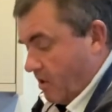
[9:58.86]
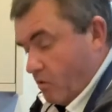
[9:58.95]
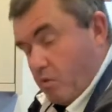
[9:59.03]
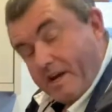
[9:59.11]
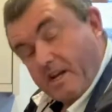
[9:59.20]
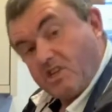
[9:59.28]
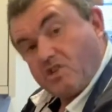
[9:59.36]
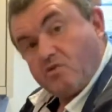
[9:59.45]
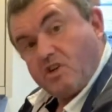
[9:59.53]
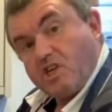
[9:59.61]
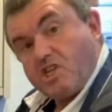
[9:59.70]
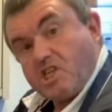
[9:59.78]
going to sort of
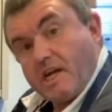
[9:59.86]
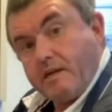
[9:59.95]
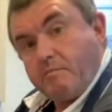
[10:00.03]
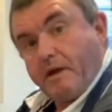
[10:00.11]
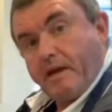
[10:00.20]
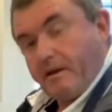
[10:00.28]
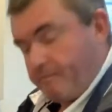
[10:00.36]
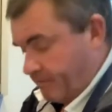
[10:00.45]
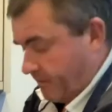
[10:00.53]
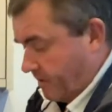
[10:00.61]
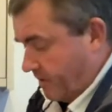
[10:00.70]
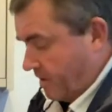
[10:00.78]
shape it.
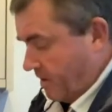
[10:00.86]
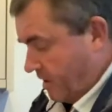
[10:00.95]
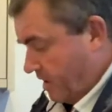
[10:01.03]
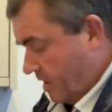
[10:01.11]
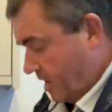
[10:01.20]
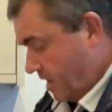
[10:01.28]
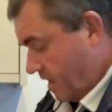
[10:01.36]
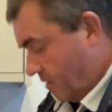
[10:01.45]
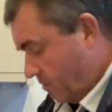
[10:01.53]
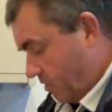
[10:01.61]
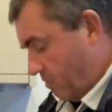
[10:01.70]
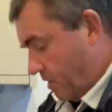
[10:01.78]
And
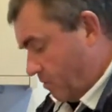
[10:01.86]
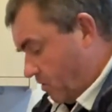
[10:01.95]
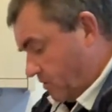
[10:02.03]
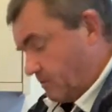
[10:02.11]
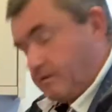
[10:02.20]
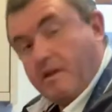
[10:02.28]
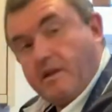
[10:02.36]
what we want